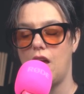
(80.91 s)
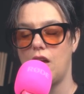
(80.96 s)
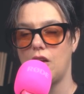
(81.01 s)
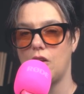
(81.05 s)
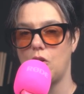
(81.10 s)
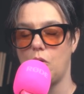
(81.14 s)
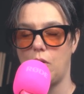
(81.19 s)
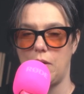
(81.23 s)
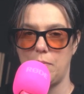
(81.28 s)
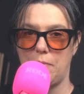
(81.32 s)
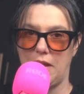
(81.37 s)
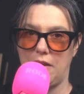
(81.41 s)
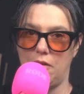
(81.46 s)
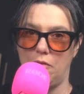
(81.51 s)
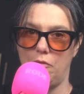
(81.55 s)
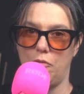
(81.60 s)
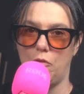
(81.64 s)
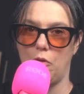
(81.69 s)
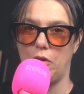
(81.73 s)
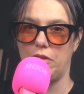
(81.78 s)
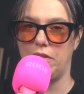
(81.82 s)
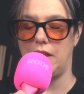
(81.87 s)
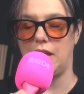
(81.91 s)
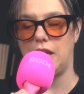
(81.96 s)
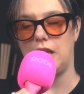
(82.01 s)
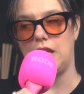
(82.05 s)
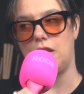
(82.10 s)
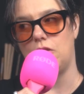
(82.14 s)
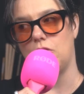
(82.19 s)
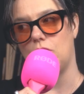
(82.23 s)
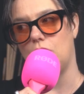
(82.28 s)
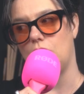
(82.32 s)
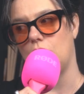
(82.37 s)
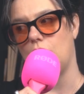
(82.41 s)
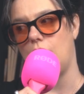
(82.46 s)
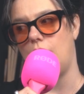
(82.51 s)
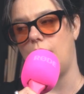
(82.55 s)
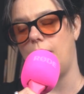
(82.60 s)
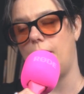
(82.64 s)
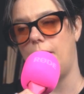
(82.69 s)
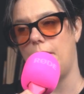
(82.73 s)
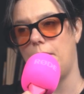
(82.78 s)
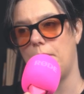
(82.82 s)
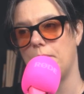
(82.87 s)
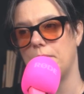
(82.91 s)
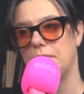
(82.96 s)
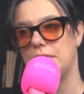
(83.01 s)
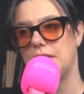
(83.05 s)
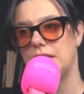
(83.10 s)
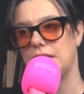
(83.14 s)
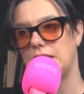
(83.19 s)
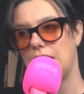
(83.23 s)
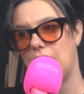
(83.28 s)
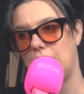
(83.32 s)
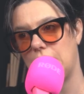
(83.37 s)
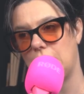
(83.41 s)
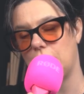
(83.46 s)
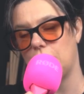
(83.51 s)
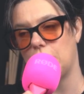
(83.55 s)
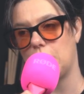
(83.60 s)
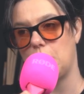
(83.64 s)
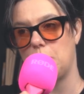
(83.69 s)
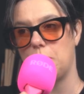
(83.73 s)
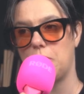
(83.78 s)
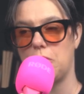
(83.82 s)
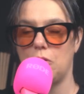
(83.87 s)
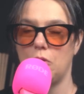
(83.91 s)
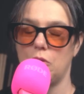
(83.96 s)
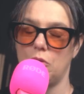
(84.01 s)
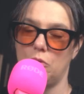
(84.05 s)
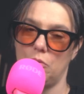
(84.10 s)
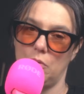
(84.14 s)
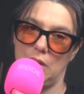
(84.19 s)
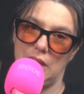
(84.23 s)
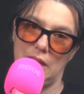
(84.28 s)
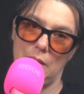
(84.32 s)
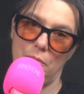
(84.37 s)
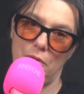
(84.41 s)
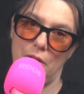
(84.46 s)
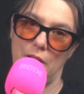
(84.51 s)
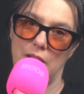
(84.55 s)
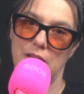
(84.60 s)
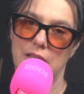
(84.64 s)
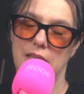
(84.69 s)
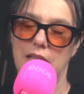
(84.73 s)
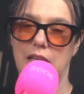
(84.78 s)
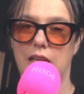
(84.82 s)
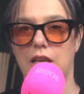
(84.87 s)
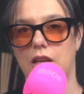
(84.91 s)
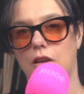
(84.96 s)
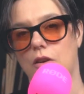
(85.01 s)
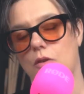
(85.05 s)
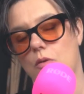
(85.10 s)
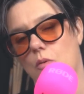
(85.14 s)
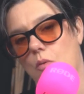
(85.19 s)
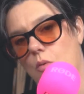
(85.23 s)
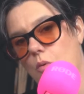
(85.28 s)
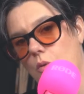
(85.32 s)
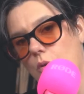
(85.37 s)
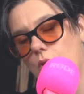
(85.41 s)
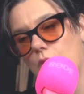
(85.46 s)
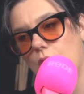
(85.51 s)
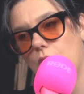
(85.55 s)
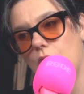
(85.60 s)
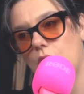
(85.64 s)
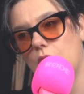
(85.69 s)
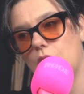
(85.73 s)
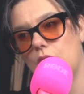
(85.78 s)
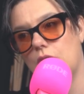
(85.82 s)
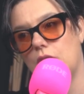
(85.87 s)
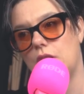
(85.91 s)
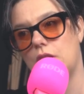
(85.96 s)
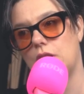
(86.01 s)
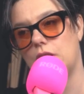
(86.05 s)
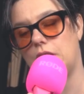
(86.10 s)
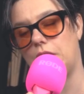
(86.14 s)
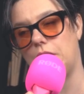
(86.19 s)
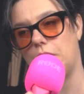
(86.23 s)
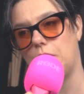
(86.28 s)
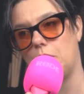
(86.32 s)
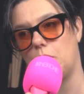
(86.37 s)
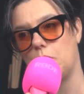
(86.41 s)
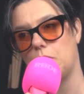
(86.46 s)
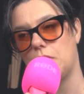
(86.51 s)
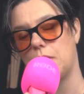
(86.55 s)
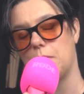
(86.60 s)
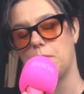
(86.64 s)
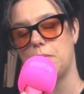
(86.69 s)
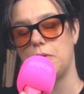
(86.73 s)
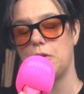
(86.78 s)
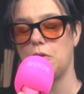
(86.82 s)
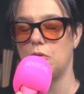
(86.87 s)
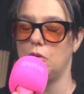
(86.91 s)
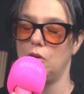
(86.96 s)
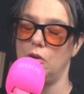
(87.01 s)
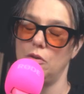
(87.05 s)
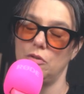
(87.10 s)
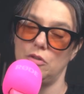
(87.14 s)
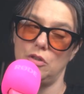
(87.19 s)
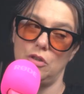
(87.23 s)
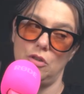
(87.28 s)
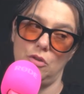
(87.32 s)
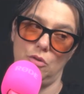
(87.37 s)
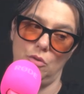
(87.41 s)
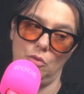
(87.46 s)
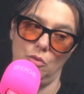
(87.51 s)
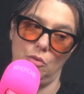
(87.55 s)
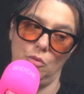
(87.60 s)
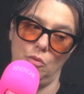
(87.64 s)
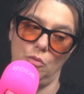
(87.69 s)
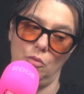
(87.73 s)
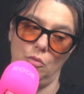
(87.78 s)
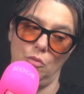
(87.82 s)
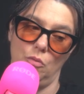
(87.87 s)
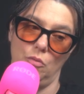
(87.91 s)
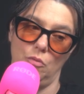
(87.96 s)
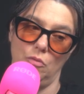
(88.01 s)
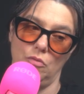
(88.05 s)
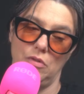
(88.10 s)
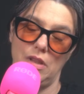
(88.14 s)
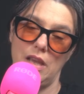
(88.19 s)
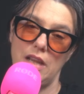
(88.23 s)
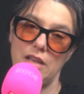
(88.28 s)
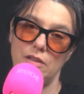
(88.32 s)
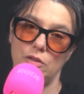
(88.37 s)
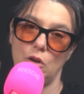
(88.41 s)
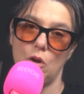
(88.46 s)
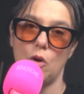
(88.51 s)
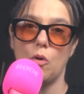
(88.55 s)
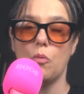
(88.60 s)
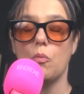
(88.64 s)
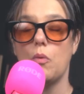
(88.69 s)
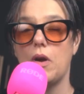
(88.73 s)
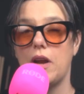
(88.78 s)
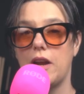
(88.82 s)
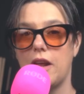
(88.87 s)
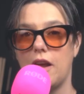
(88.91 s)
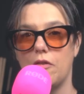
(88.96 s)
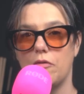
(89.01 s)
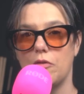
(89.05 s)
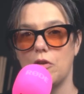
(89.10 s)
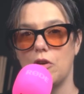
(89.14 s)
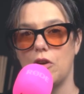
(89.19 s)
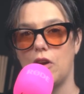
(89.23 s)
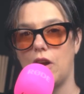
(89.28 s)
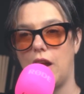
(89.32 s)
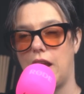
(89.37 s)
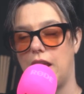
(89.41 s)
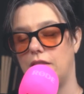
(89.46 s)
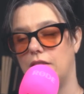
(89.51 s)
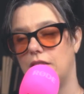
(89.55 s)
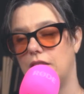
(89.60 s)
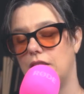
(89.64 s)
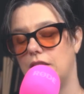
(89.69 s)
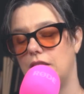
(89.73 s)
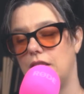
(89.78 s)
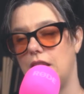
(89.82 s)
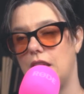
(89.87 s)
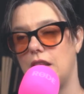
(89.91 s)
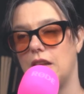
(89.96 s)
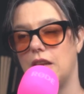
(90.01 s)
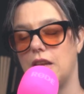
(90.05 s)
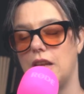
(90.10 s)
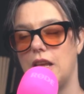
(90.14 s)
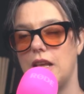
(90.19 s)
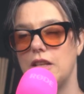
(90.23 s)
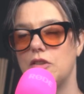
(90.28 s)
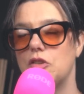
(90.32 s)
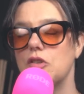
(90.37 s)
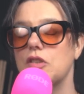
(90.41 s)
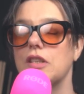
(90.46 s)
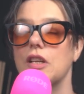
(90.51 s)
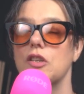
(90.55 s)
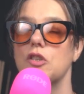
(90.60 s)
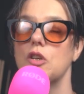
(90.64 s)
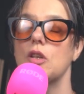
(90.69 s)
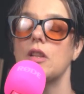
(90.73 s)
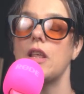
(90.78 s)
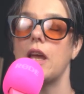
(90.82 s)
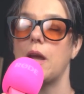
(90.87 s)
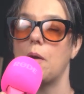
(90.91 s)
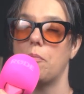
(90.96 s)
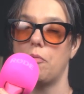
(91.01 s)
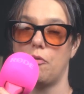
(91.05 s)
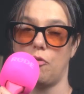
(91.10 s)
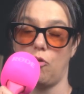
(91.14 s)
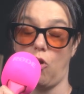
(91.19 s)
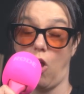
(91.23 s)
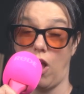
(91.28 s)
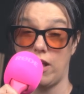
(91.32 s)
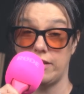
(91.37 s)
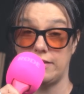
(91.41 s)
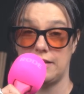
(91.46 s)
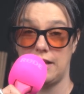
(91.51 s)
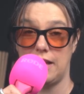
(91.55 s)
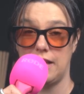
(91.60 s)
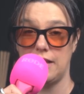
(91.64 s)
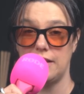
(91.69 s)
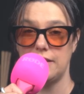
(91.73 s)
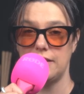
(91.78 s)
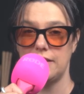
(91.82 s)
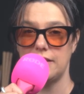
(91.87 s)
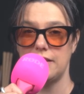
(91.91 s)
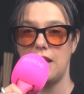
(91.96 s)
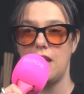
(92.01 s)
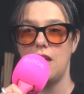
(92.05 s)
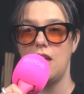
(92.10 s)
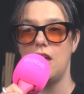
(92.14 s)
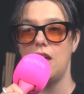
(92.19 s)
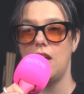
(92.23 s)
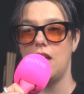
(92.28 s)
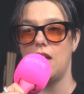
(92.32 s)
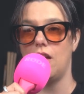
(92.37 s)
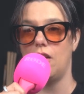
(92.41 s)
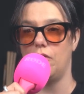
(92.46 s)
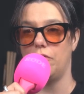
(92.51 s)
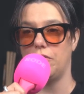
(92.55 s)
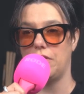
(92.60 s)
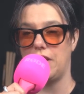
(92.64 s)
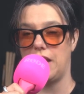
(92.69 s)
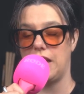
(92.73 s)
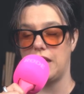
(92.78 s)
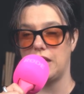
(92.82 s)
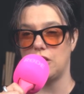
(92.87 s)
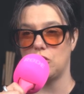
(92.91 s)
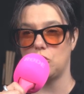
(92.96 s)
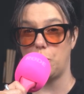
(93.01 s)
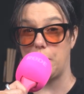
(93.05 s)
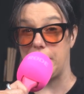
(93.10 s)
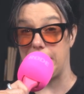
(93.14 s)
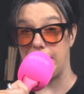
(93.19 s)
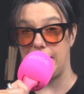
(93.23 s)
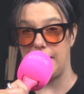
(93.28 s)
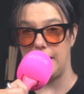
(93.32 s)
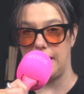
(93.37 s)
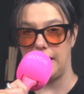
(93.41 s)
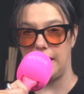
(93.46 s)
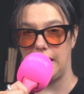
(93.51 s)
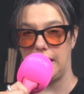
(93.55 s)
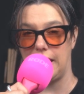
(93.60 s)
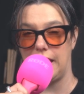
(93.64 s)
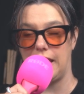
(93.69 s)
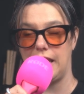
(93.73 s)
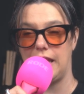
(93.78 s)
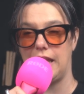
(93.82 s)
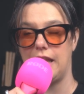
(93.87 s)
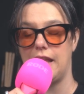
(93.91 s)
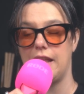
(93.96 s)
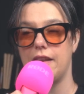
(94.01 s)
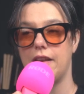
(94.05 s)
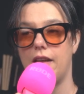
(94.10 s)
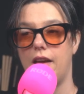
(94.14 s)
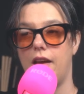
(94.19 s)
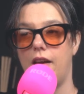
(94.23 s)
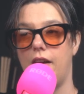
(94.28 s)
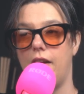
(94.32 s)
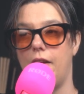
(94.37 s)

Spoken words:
going back and forth, like either designing on the computer, 3D printing, or, computer to laser or whatever. And then it's just such a like process of like tweaking and